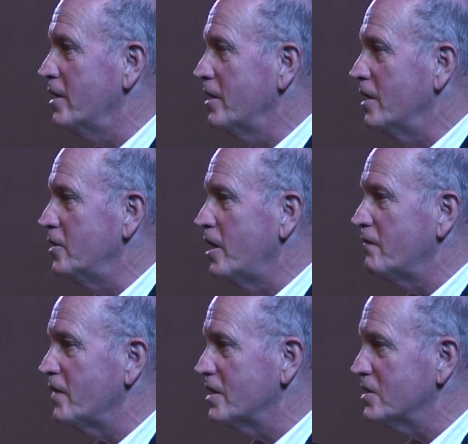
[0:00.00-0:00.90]
And then if
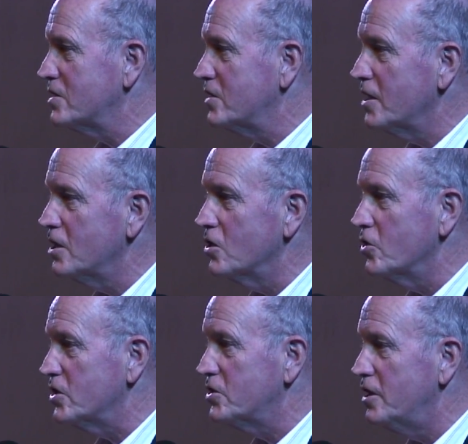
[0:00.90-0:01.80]
I can signal that
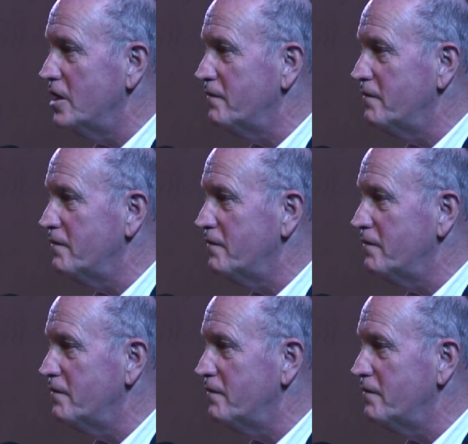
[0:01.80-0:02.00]
it's nearly